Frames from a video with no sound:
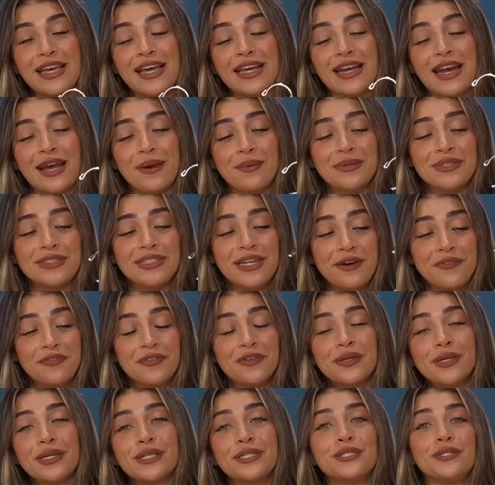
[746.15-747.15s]
and I would
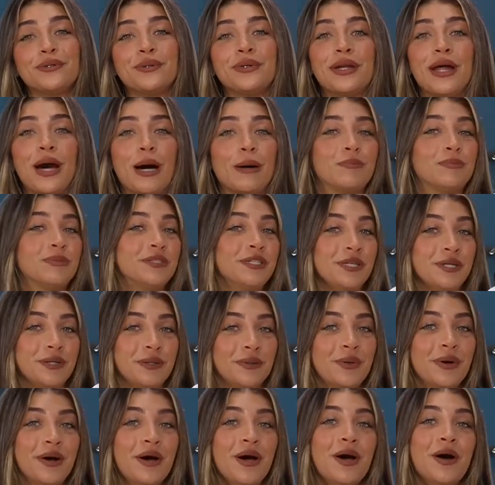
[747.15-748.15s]
definitely do an
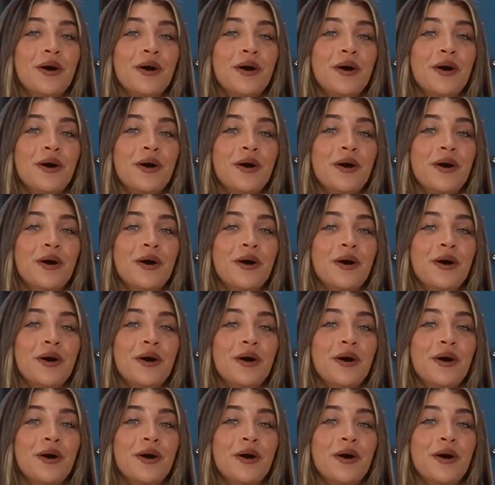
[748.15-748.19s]
updo.